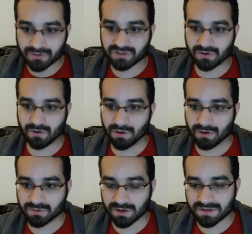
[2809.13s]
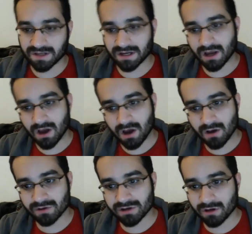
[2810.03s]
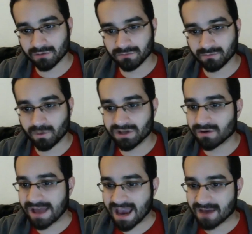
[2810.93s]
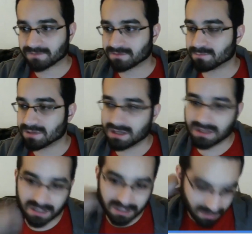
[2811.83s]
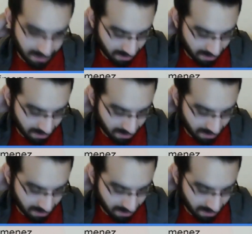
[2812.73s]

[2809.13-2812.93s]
Scrolls, where it's like, oh, you know, we don't have to be,